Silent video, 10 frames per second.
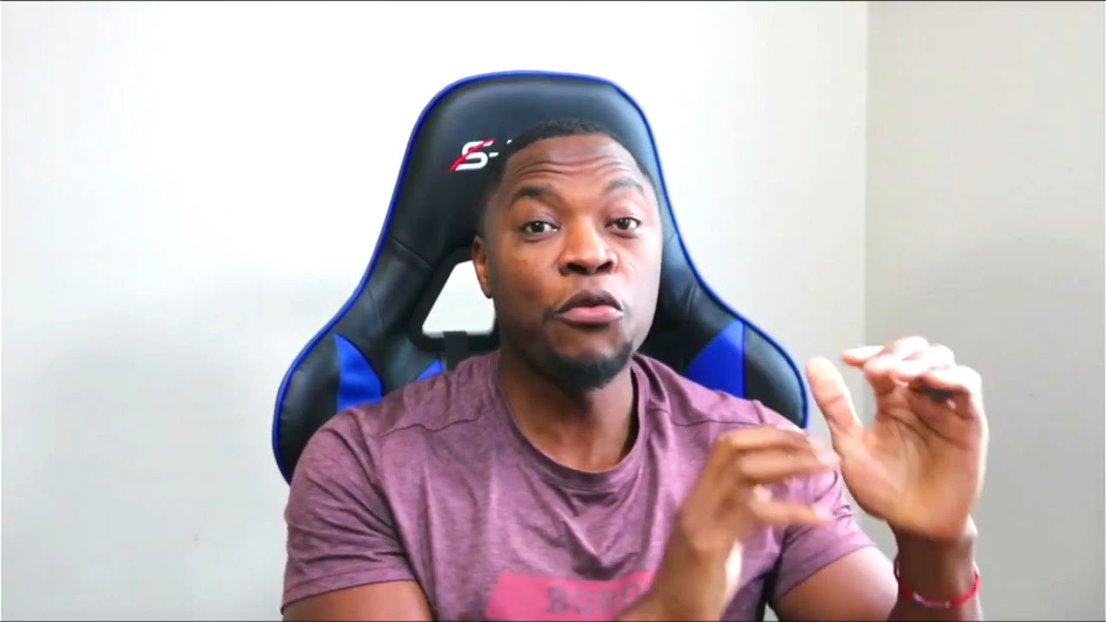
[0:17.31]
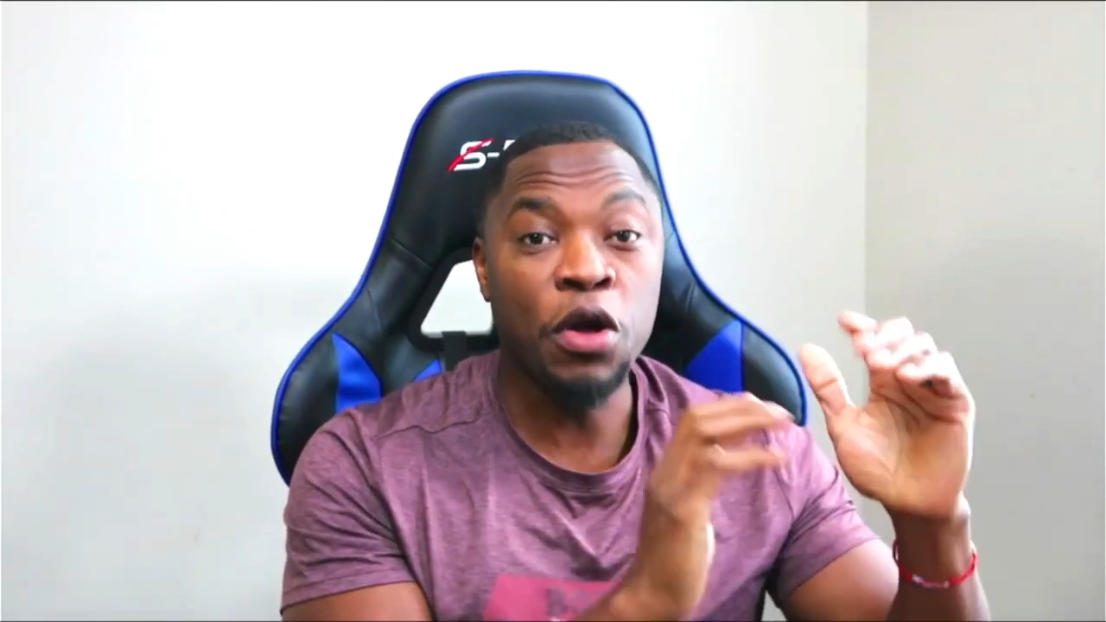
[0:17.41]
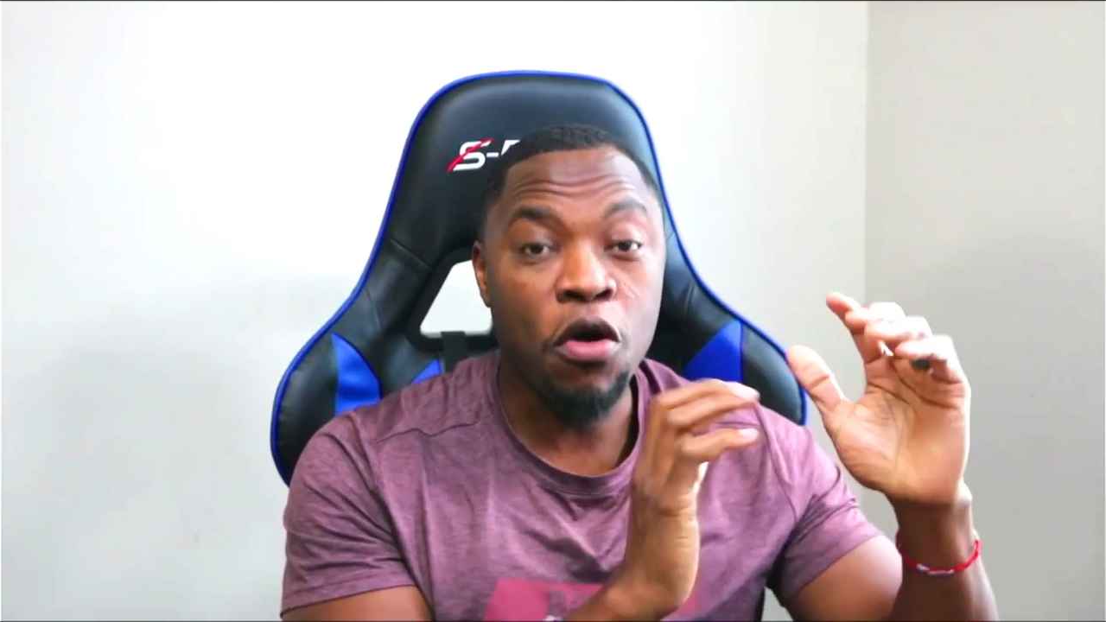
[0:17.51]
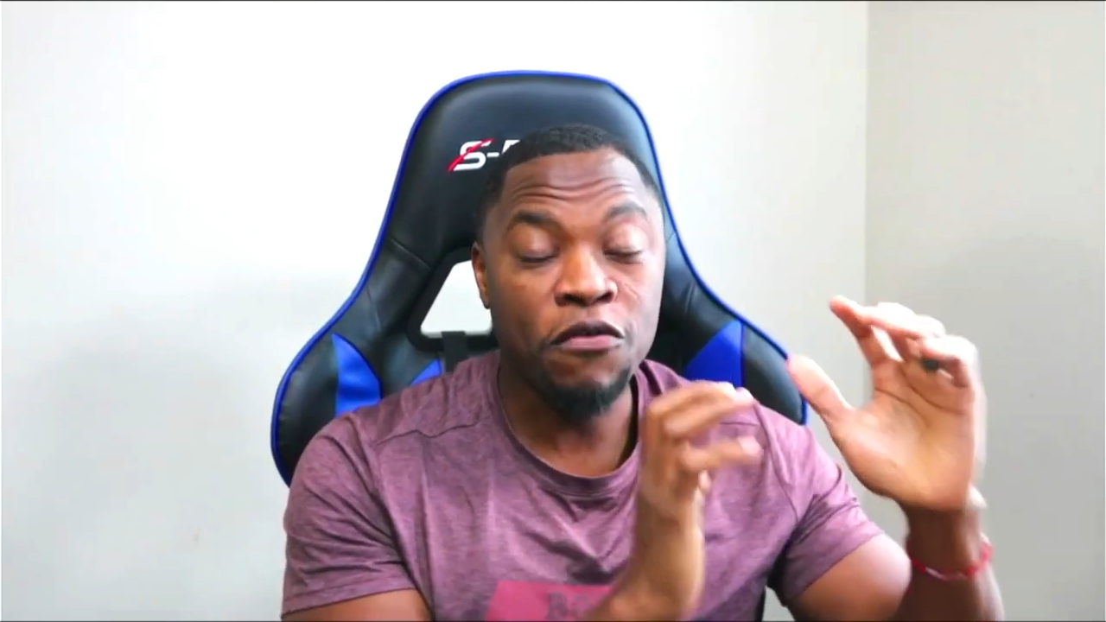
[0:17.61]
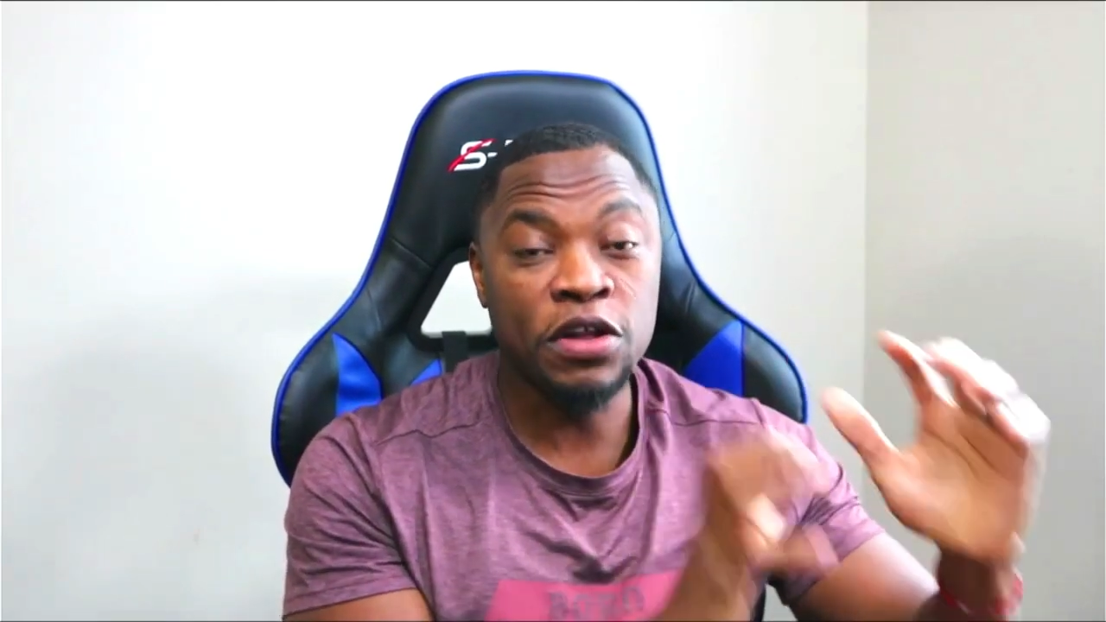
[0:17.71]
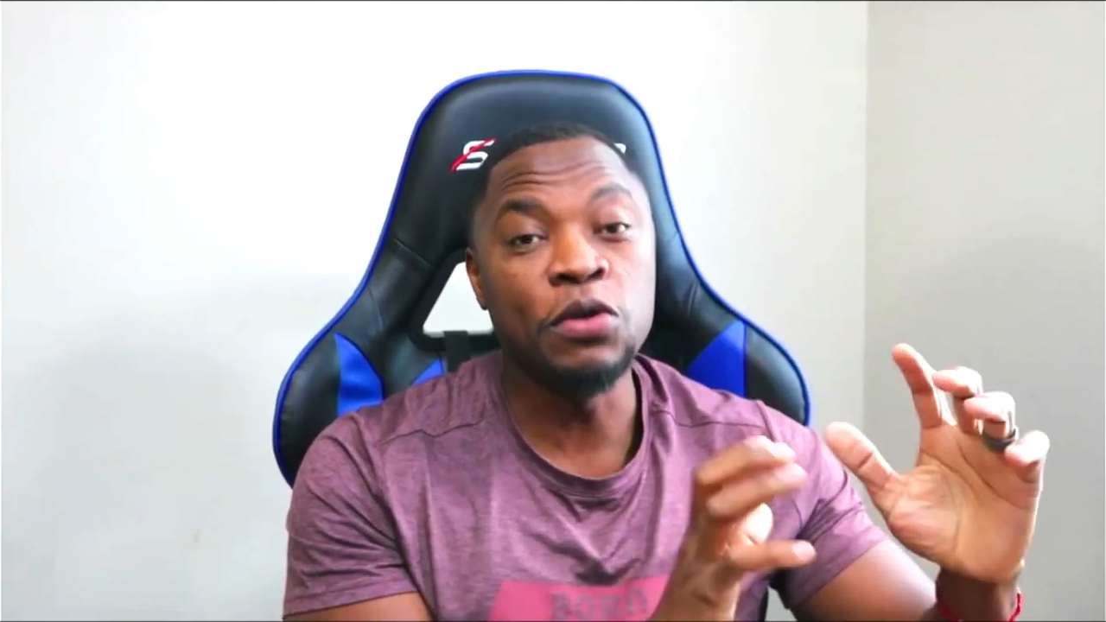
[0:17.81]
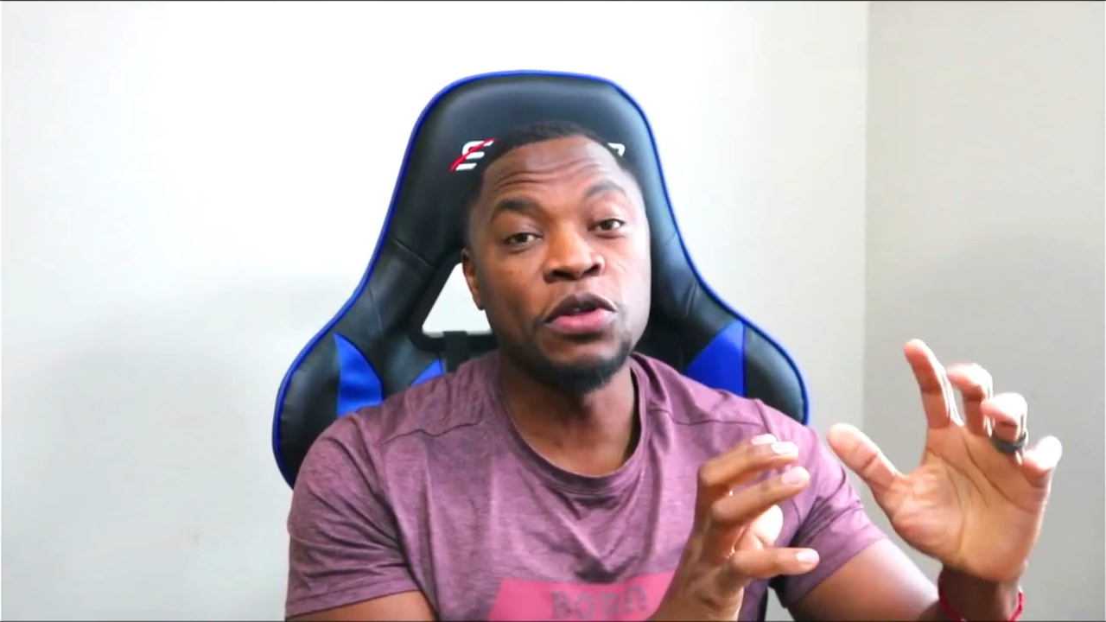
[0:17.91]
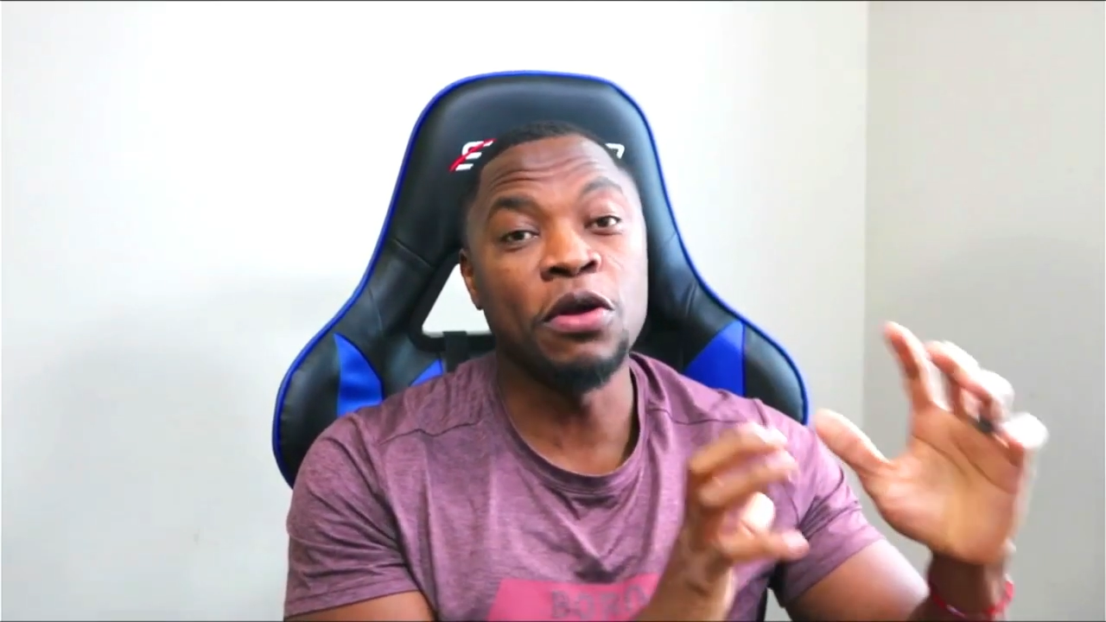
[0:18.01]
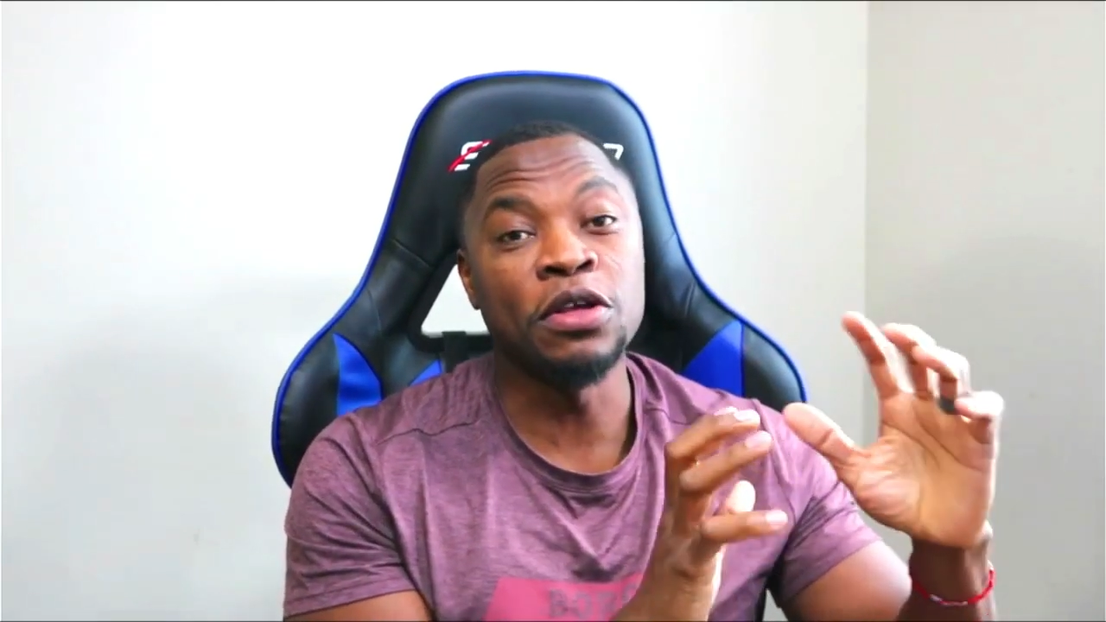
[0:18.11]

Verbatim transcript: we cover those